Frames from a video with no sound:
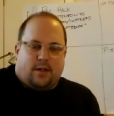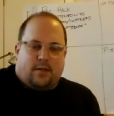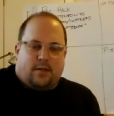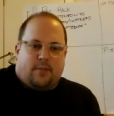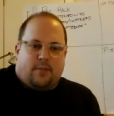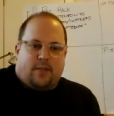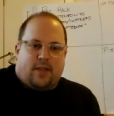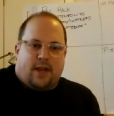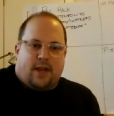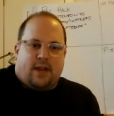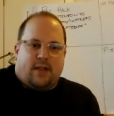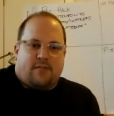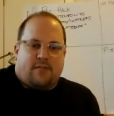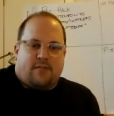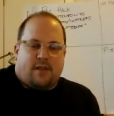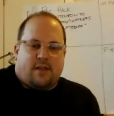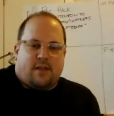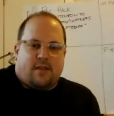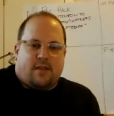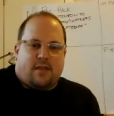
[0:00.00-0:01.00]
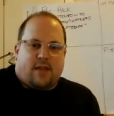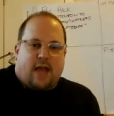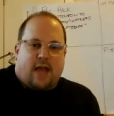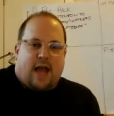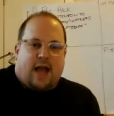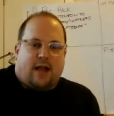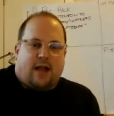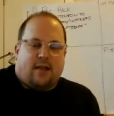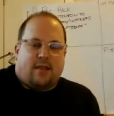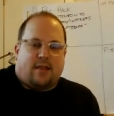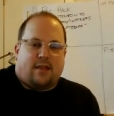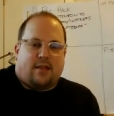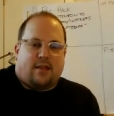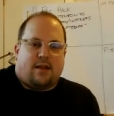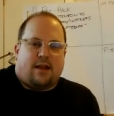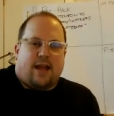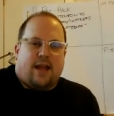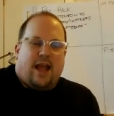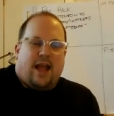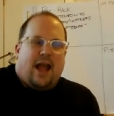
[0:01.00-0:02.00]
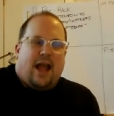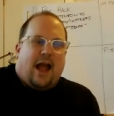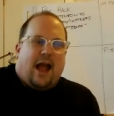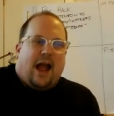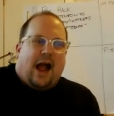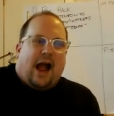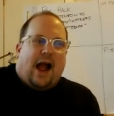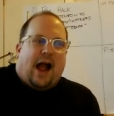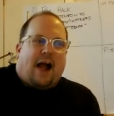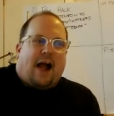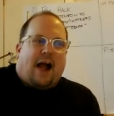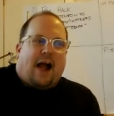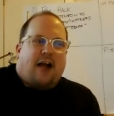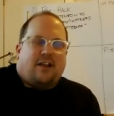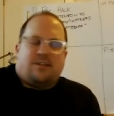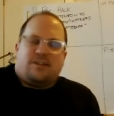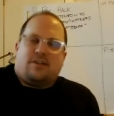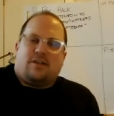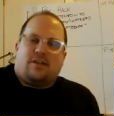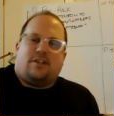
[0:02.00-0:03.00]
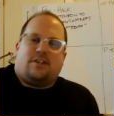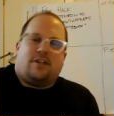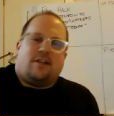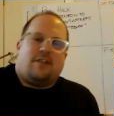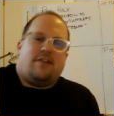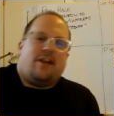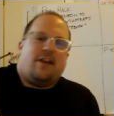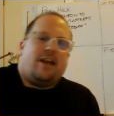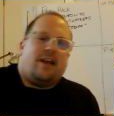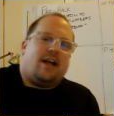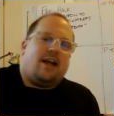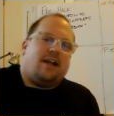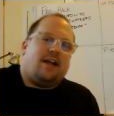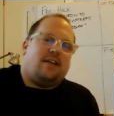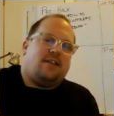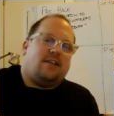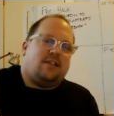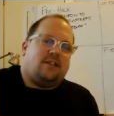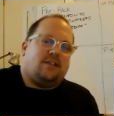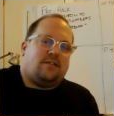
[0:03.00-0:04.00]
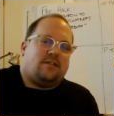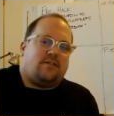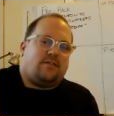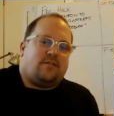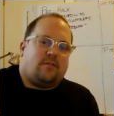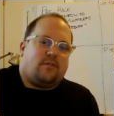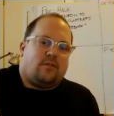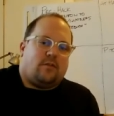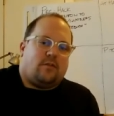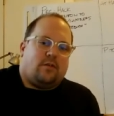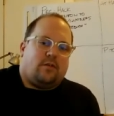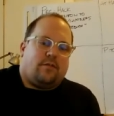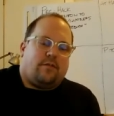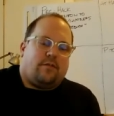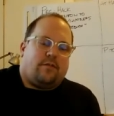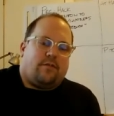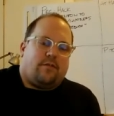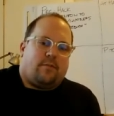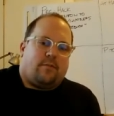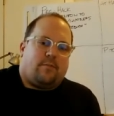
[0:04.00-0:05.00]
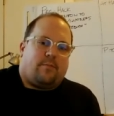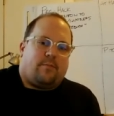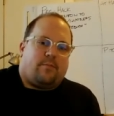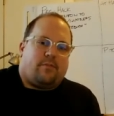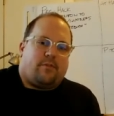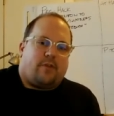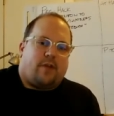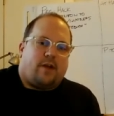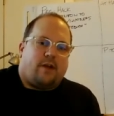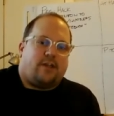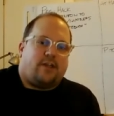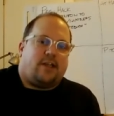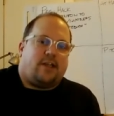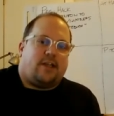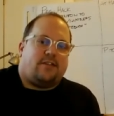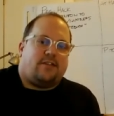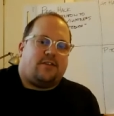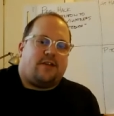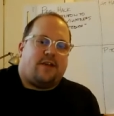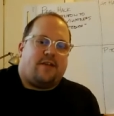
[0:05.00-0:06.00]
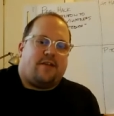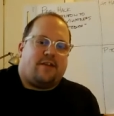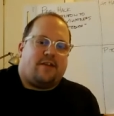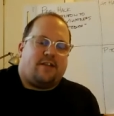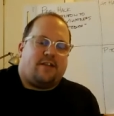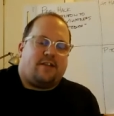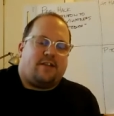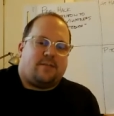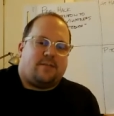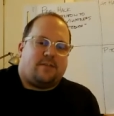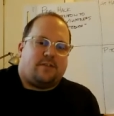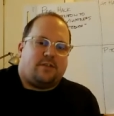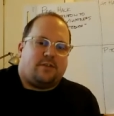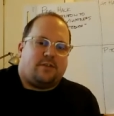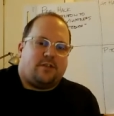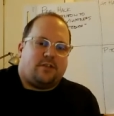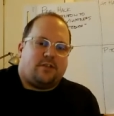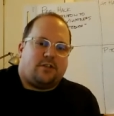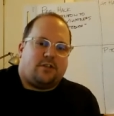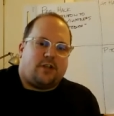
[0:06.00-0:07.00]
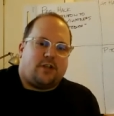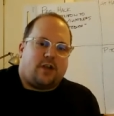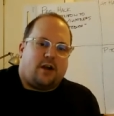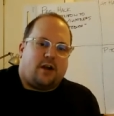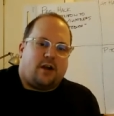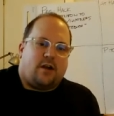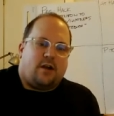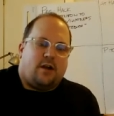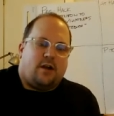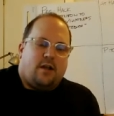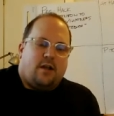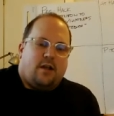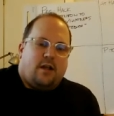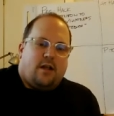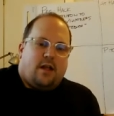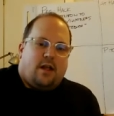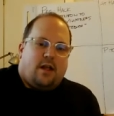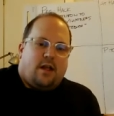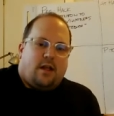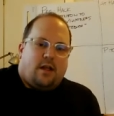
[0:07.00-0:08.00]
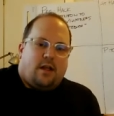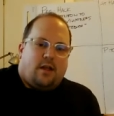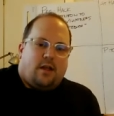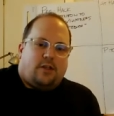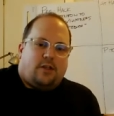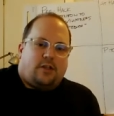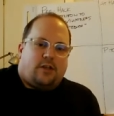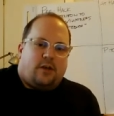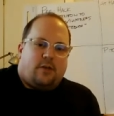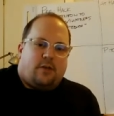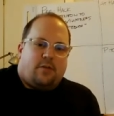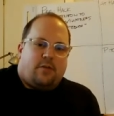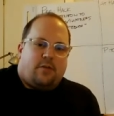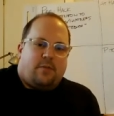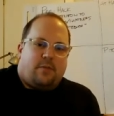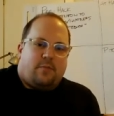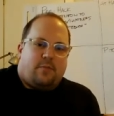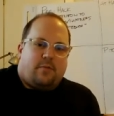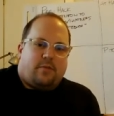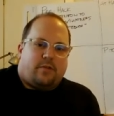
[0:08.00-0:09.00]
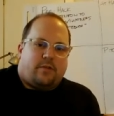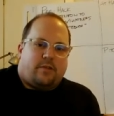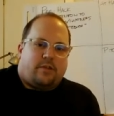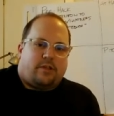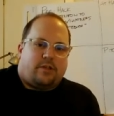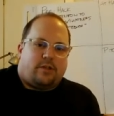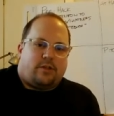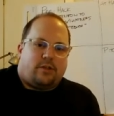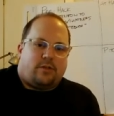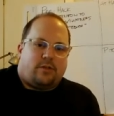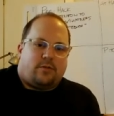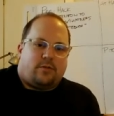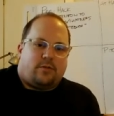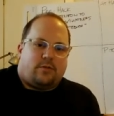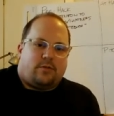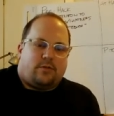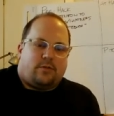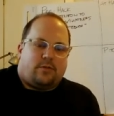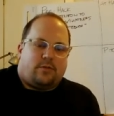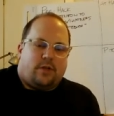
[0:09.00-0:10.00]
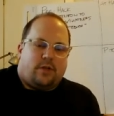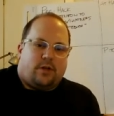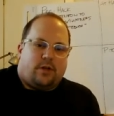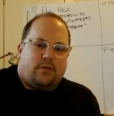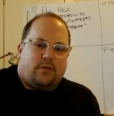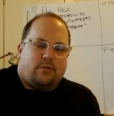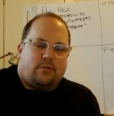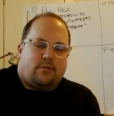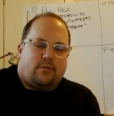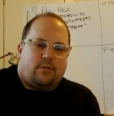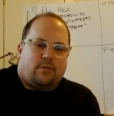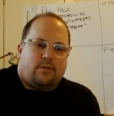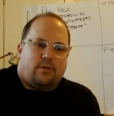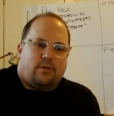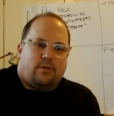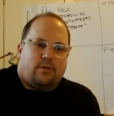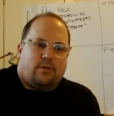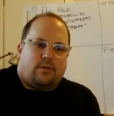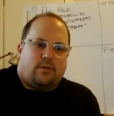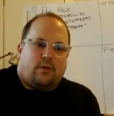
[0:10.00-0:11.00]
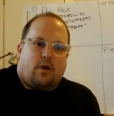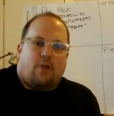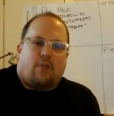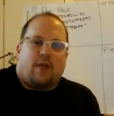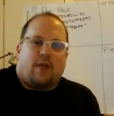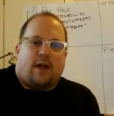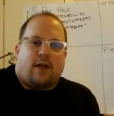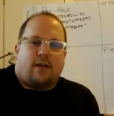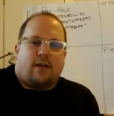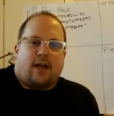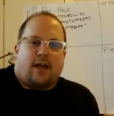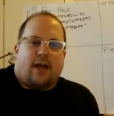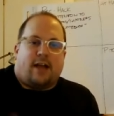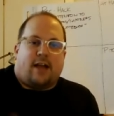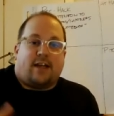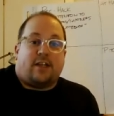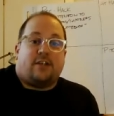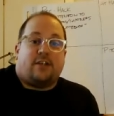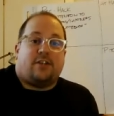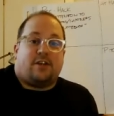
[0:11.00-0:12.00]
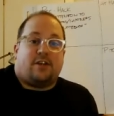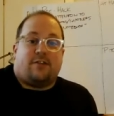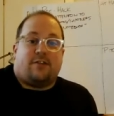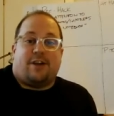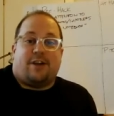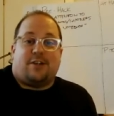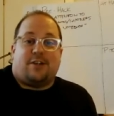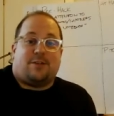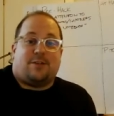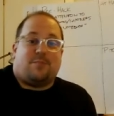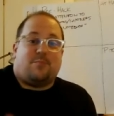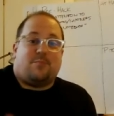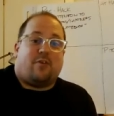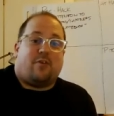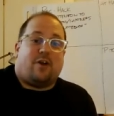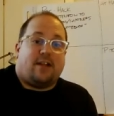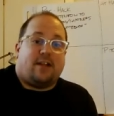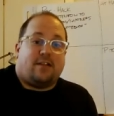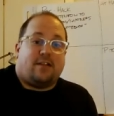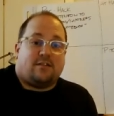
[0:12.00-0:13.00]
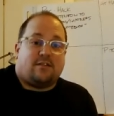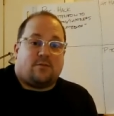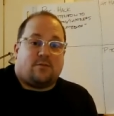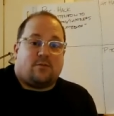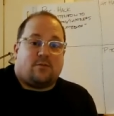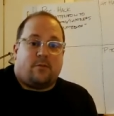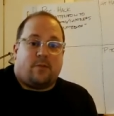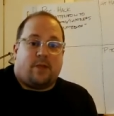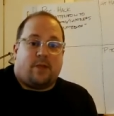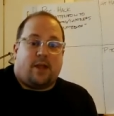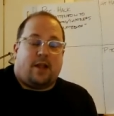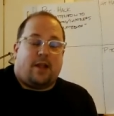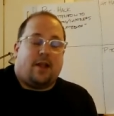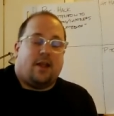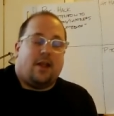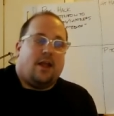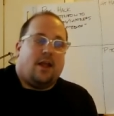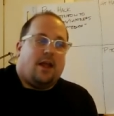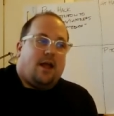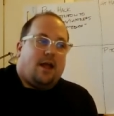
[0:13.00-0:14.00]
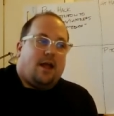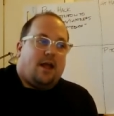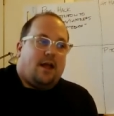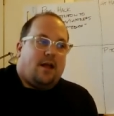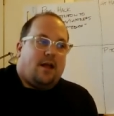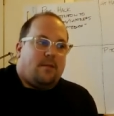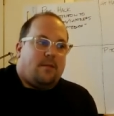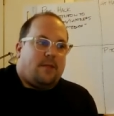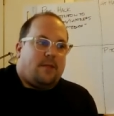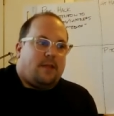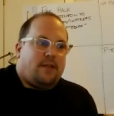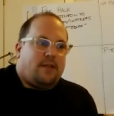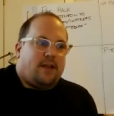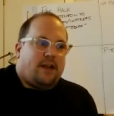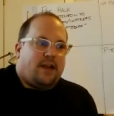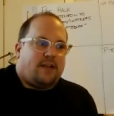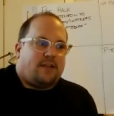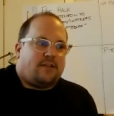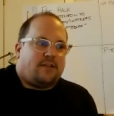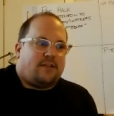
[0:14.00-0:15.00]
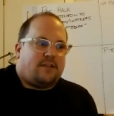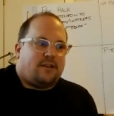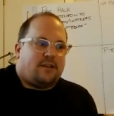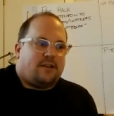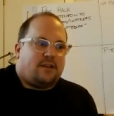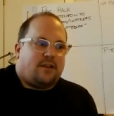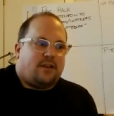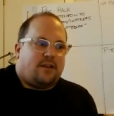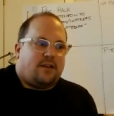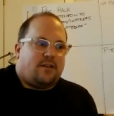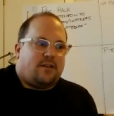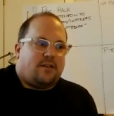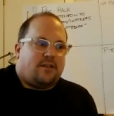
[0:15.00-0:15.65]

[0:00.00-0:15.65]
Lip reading: beginning of the hackathon. How do you start generating ideas for projects? Do you have any tips you can share with people to, you know, around idea generation, brainstorming, and then I guess the